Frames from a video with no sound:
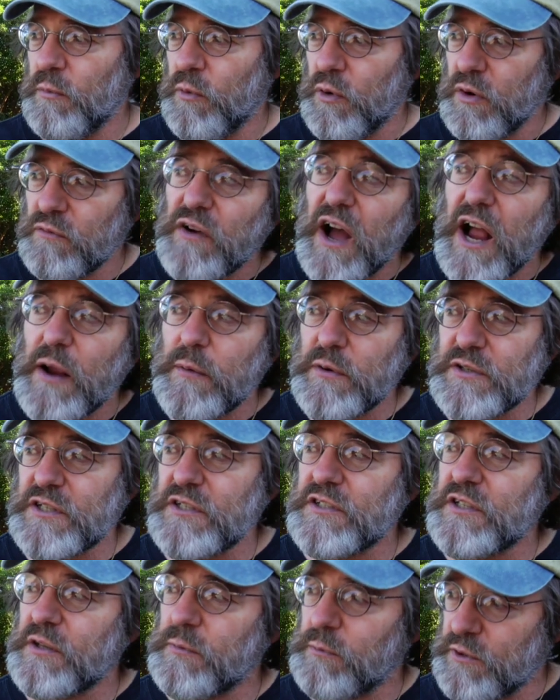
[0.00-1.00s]
more
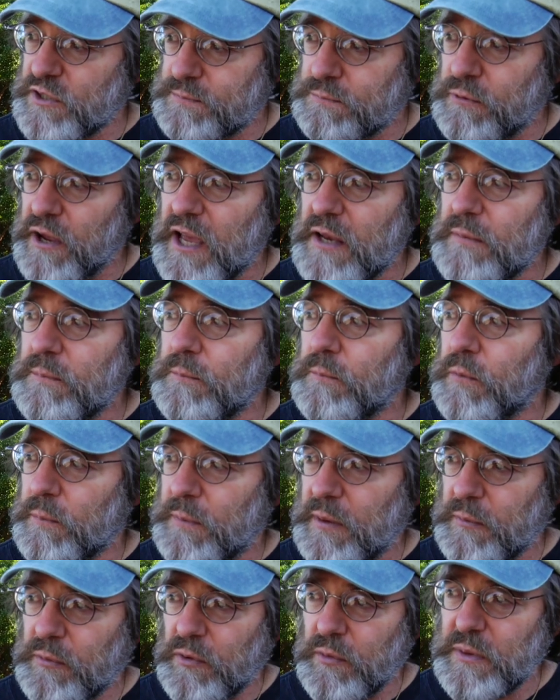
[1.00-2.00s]
viruses then will spread, more
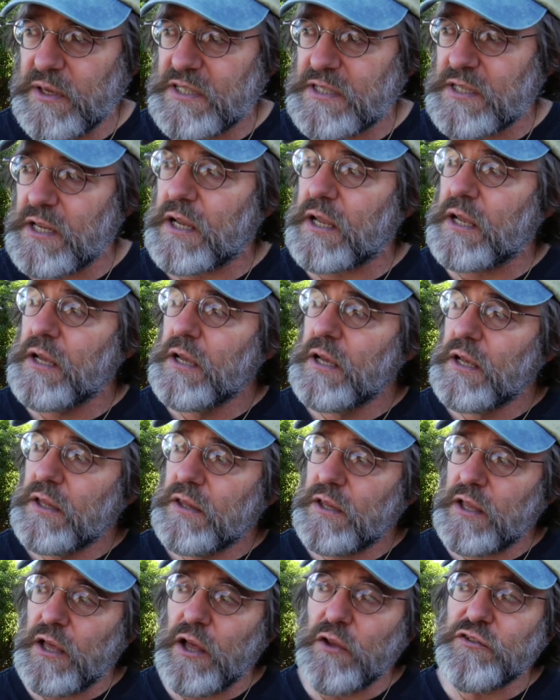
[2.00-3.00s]
people will be sick,
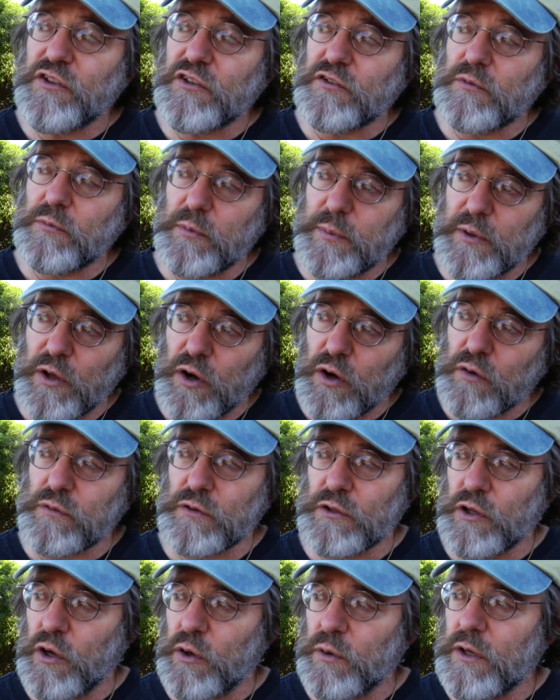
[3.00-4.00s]
the health system will be
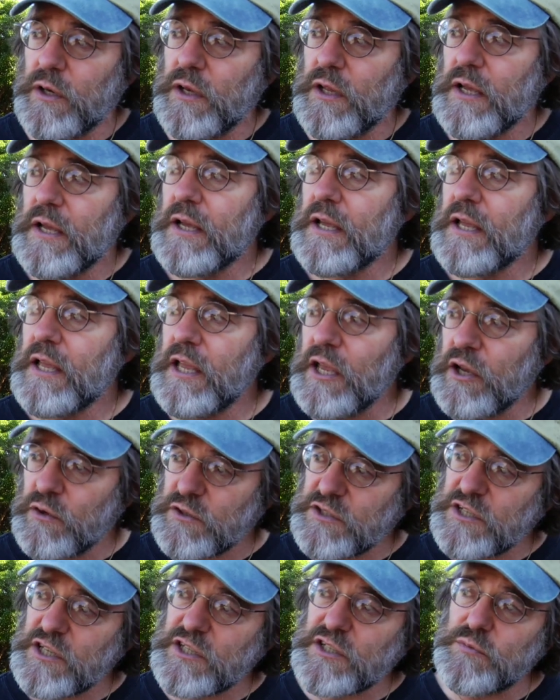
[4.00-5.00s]
overloaded,
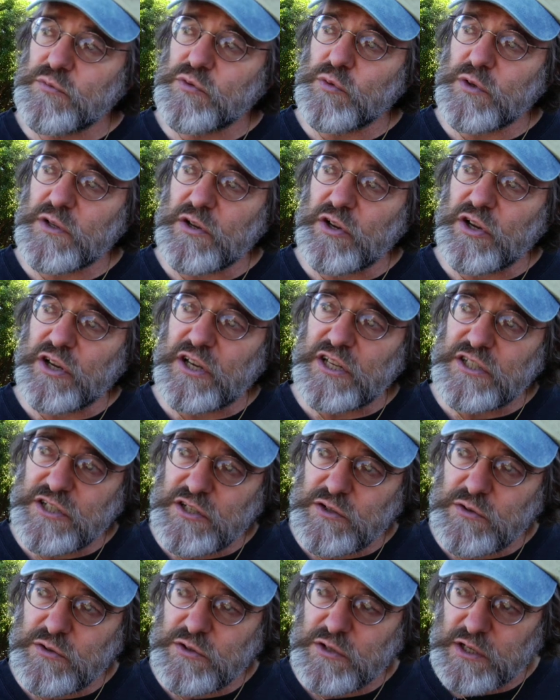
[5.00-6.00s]
ecosystems will
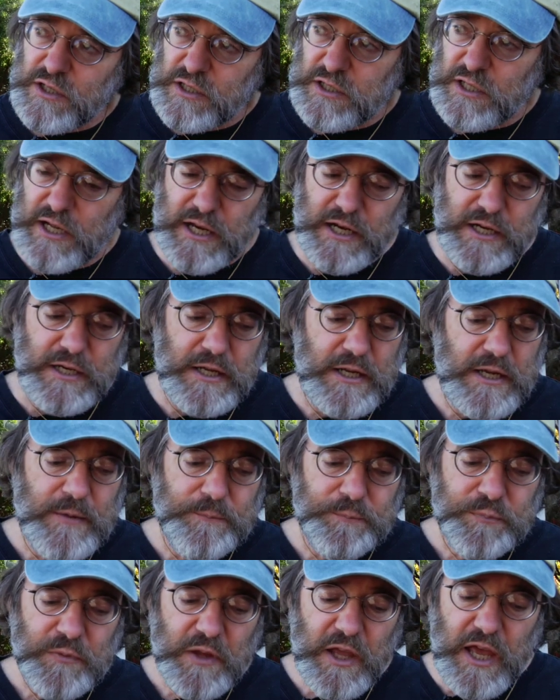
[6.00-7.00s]
continue to decline,
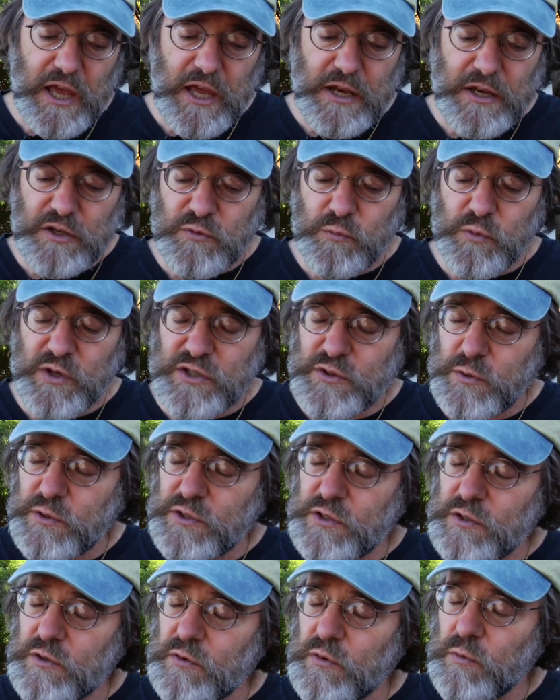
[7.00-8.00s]
and uh,
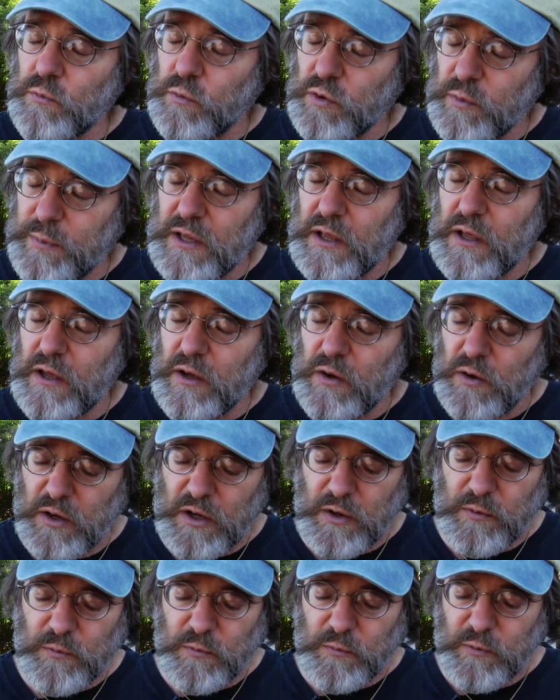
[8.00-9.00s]
resources will be,
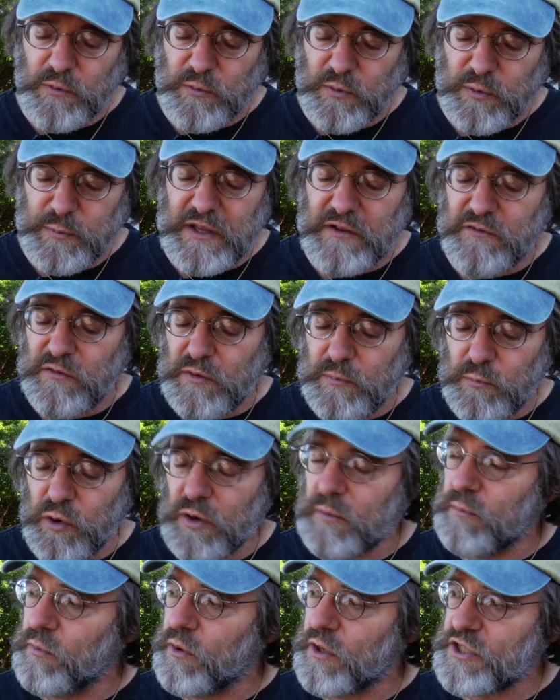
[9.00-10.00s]
uh, will be even
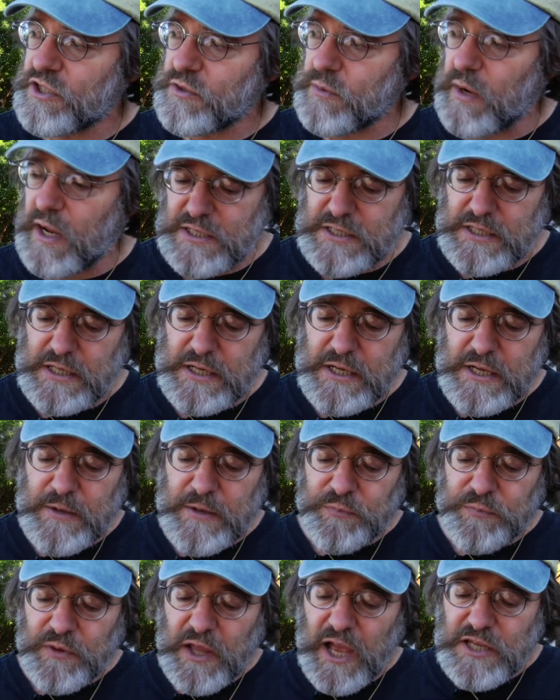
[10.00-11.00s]
more and more stressed.
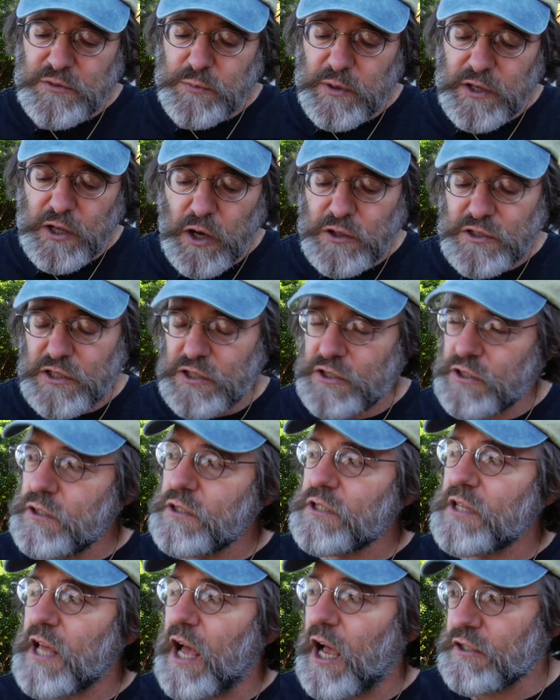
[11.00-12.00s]
As we go to
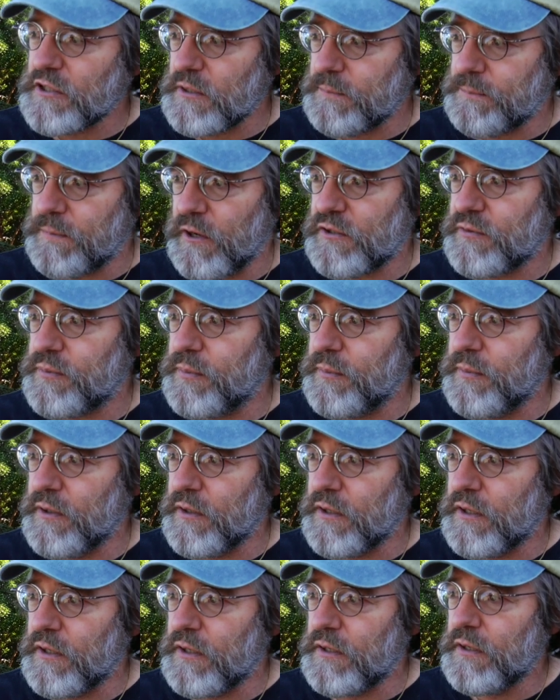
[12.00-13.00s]
2,000 parts per
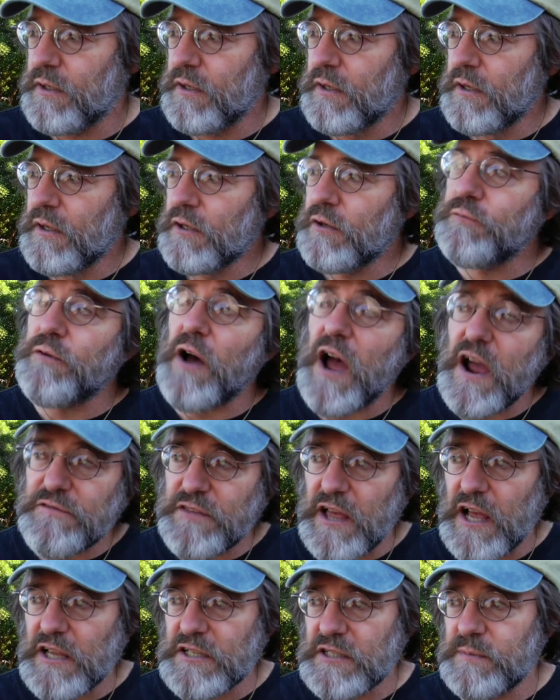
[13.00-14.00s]
million to
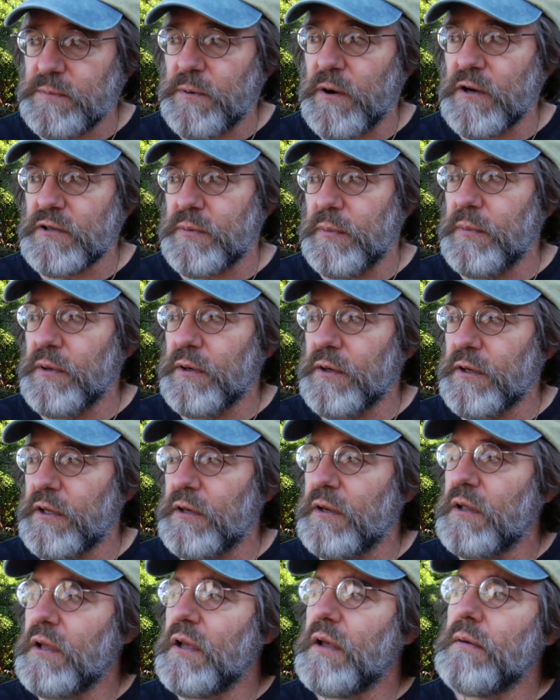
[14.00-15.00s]
5,000 parts per
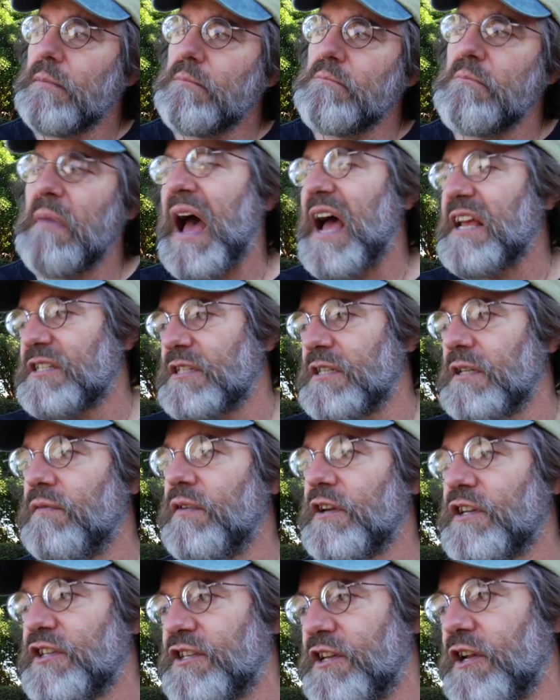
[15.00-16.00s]
million,
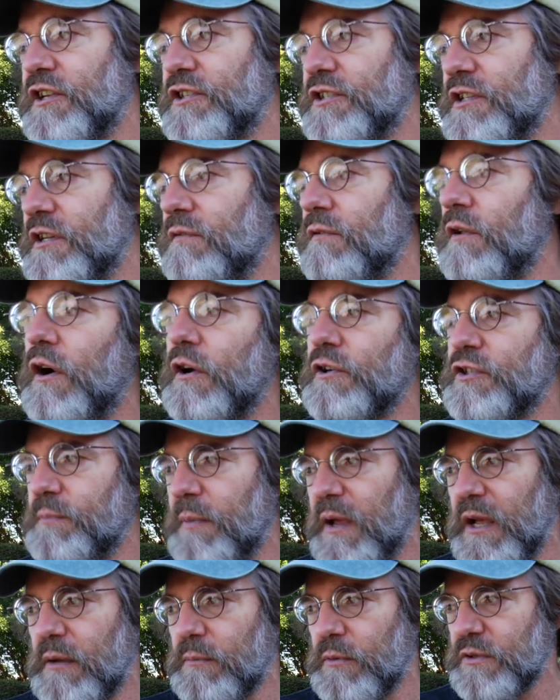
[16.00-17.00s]
massive extinction of large
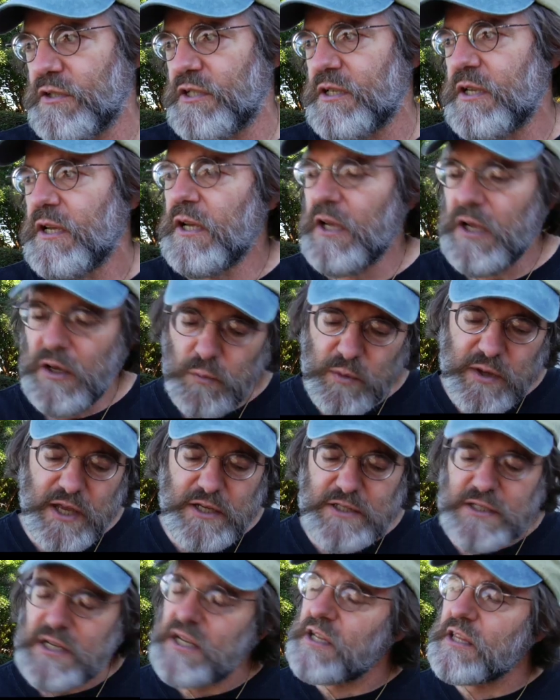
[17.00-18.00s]
mammals. We
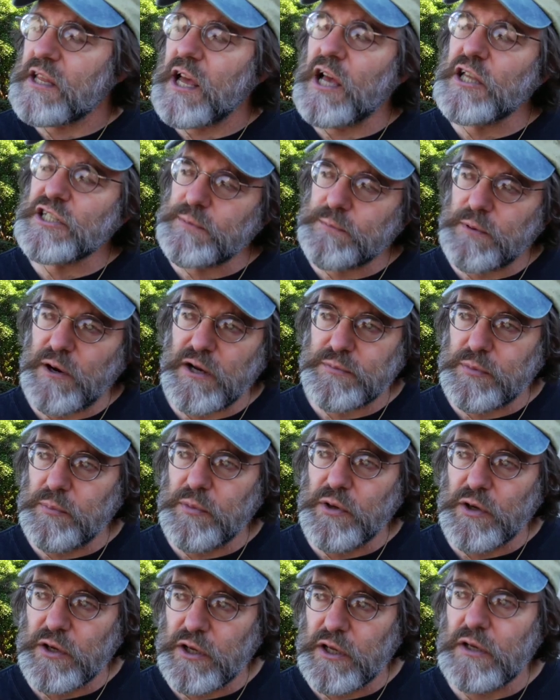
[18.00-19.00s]
hit 10,000 parts per
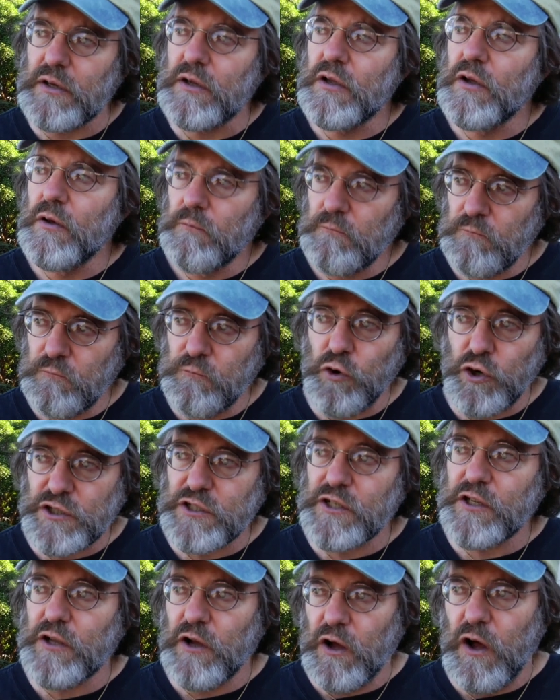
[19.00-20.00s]
million,
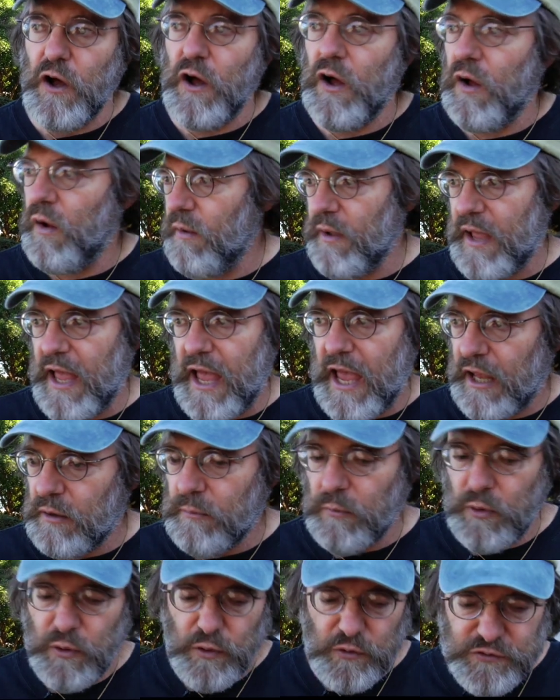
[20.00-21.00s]
virtually all
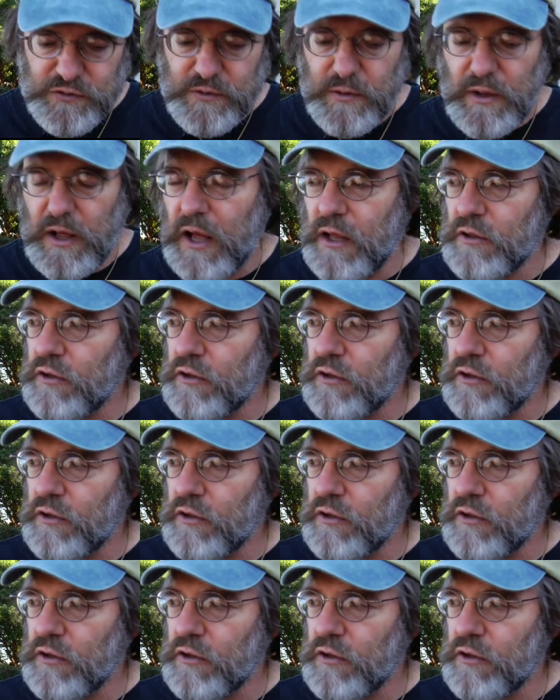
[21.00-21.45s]
animals uh,